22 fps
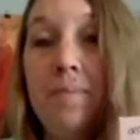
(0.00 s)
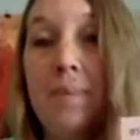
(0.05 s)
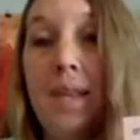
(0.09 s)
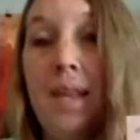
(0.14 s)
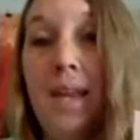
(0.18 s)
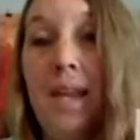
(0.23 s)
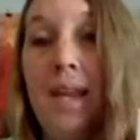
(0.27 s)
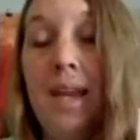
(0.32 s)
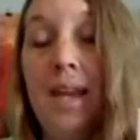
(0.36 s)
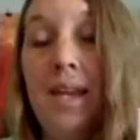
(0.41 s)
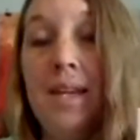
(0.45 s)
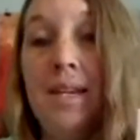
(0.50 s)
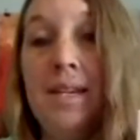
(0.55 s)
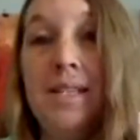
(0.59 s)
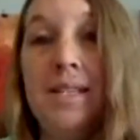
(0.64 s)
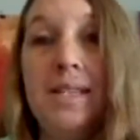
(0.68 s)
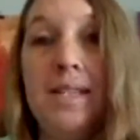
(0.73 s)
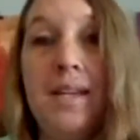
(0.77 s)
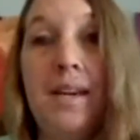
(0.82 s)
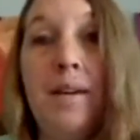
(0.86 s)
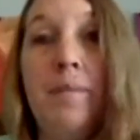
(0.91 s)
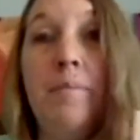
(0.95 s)

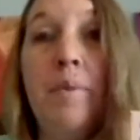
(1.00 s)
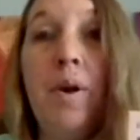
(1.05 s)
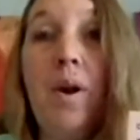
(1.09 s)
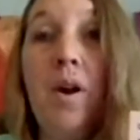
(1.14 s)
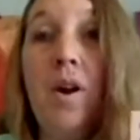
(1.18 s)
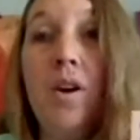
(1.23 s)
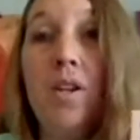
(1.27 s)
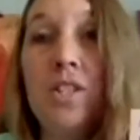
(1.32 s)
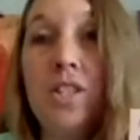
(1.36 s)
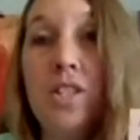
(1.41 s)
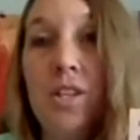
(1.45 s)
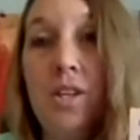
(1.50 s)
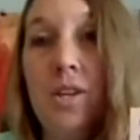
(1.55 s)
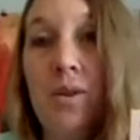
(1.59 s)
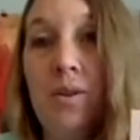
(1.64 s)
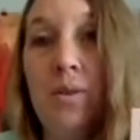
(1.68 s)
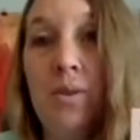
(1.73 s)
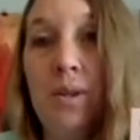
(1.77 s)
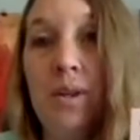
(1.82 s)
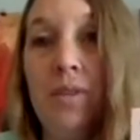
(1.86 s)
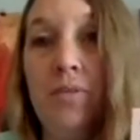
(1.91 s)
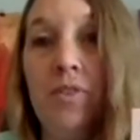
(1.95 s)
And
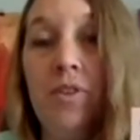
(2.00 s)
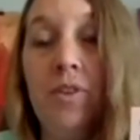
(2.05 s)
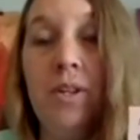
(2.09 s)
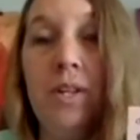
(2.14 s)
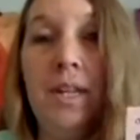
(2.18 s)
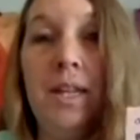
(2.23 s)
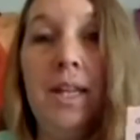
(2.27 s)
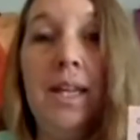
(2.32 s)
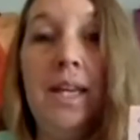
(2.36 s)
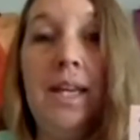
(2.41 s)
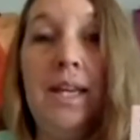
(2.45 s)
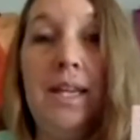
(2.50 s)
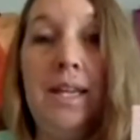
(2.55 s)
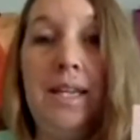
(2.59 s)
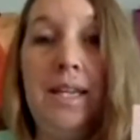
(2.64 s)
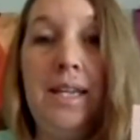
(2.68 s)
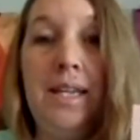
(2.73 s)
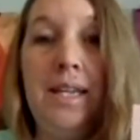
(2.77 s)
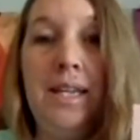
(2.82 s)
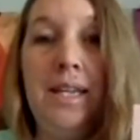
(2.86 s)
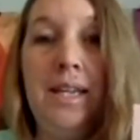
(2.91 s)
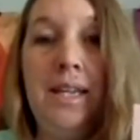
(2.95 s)
also, if you're a
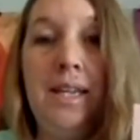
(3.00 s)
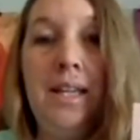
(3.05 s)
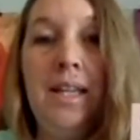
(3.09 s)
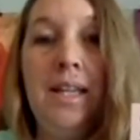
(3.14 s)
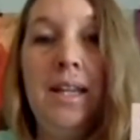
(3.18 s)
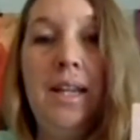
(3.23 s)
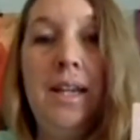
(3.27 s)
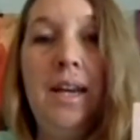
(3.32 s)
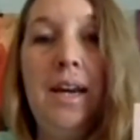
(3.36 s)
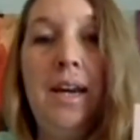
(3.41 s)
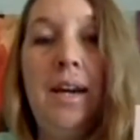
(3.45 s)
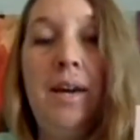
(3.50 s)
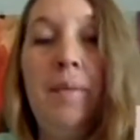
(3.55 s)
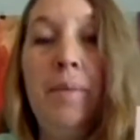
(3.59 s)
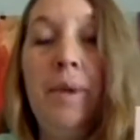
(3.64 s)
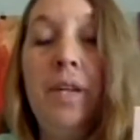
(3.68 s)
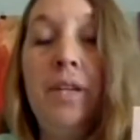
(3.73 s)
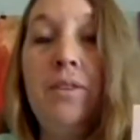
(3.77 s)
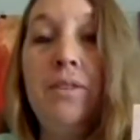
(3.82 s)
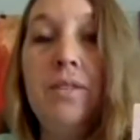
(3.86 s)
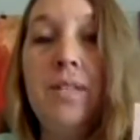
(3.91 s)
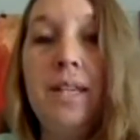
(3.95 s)
lady
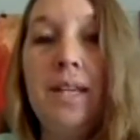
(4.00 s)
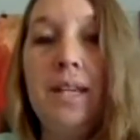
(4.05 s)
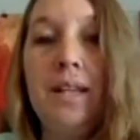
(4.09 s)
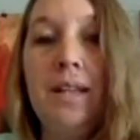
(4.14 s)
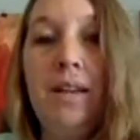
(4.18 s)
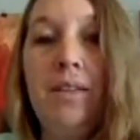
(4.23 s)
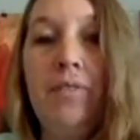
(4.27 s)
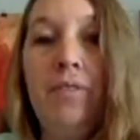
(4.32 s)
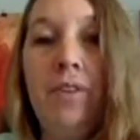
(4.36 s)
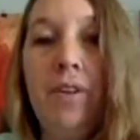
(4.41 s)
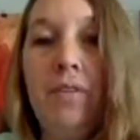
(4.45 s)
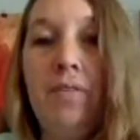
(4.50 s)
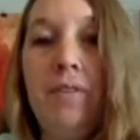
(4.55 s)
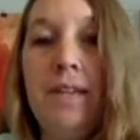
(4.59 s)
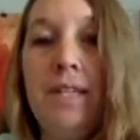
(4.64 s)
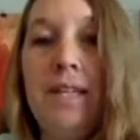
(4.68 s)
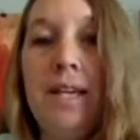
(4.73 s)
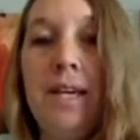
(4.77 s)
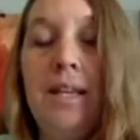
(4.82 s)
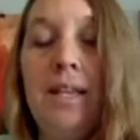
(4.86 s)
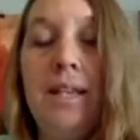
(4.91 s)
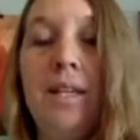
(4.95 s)
and you take Lifelong
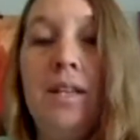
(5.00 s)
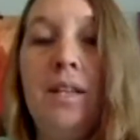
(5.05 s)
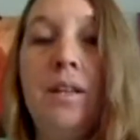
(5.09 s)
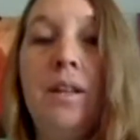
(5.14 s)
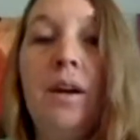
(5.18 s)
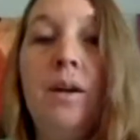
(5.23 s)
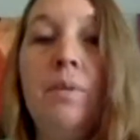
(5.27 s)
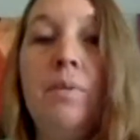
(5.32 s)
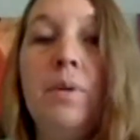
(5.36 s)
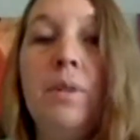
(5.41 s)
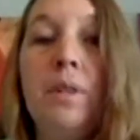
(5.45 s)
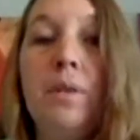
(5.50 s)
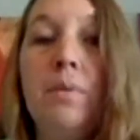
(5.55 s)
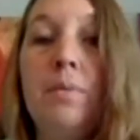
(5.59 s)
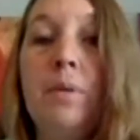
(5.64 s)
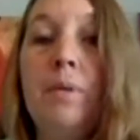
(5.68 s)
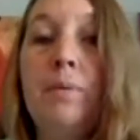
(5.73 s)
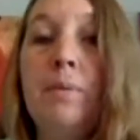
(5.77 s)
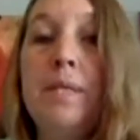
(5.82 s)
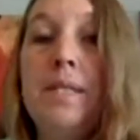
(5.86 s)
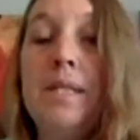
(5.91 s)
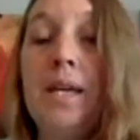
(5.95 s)
Vitality along with the
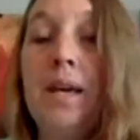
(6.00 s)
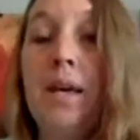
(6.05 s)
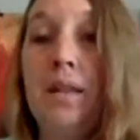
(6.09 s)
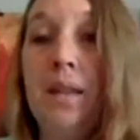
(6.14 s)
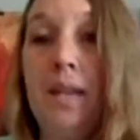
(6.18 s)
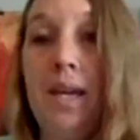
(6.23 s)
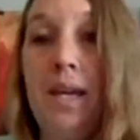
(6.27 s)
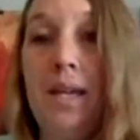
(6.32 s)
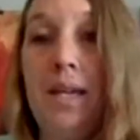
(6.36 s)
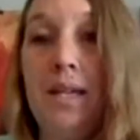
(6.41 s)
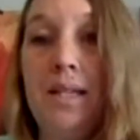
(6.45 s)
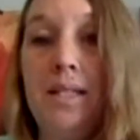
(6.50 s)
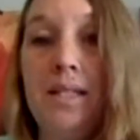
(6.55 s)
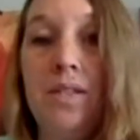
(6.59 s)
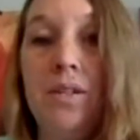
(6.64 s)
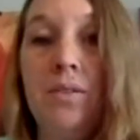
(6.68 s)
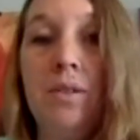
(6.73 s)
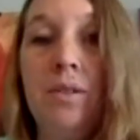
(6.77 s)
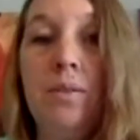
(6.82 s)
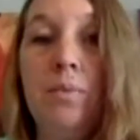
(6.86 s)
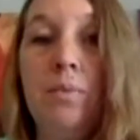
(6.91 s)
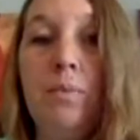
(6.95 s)
Women's Health Kit.
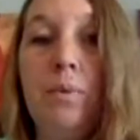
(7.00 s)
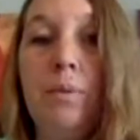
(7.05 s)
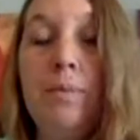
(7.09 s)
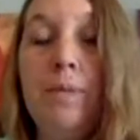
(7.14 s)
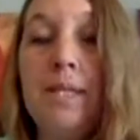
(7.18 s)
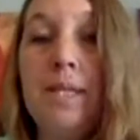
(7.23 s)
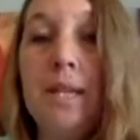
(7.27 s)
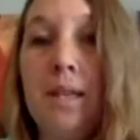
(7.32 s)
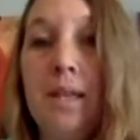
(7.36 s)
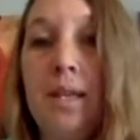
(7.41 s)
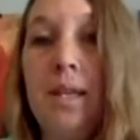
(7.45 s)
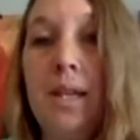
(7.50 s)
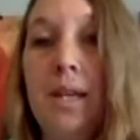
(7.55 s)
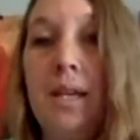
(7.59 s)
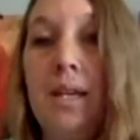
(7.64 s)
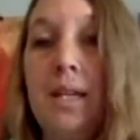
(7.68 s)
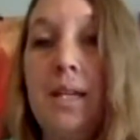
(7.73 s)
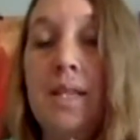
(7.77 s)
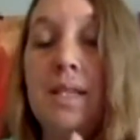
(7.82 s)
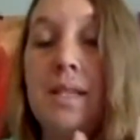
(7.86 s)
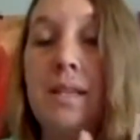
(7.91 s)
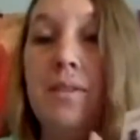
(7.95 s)
So Women's Health Kit
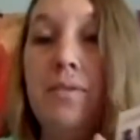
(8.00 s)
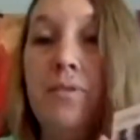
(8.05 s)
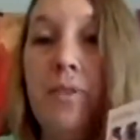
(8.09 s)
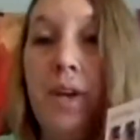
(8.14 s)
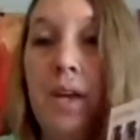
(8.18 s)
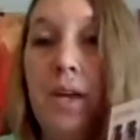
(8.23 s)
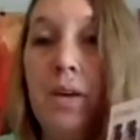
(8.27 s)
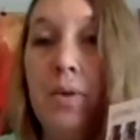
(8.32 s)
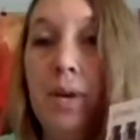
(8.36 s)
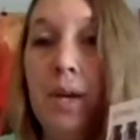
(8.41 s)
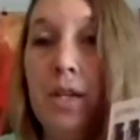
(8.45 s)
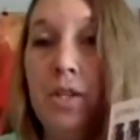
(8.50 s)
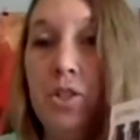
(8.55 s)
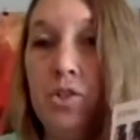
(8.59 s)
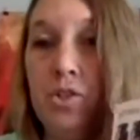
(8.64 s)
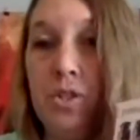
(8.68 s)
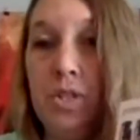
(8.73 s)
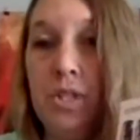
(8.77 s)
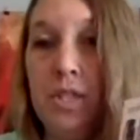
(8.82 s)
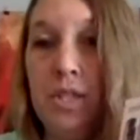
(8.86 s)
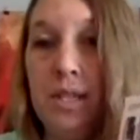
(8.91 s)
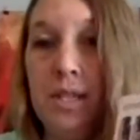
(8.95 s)
is a
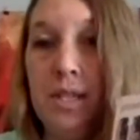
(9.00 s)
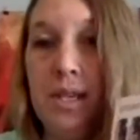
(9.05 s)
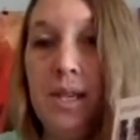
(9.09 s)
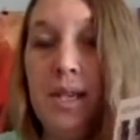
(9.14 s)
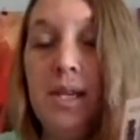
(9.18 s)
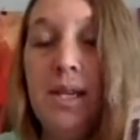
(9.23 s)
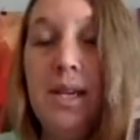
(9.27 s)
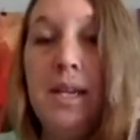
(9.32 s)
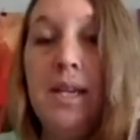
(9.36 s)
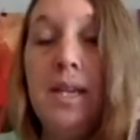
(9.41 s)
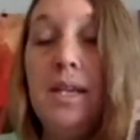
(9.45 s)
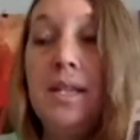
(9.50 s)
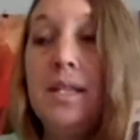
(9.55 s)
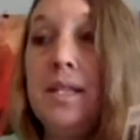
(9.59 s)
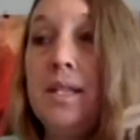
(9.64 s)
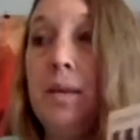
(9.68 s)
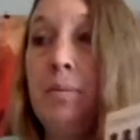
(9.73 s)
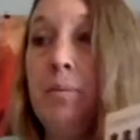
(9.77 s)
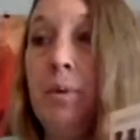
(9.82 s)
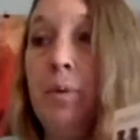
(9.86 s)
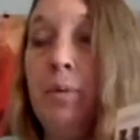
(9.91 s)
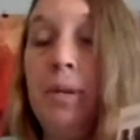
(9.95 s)
phytoestrogen
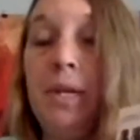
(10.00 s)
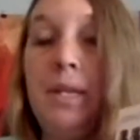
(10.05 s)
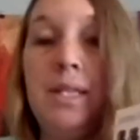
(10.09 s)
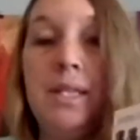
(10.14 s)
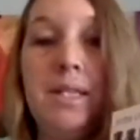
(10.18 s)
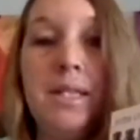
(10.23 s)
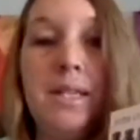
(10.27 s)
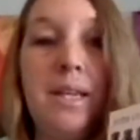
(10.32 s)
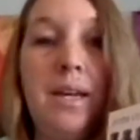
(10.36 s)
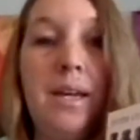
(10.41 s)
supplement,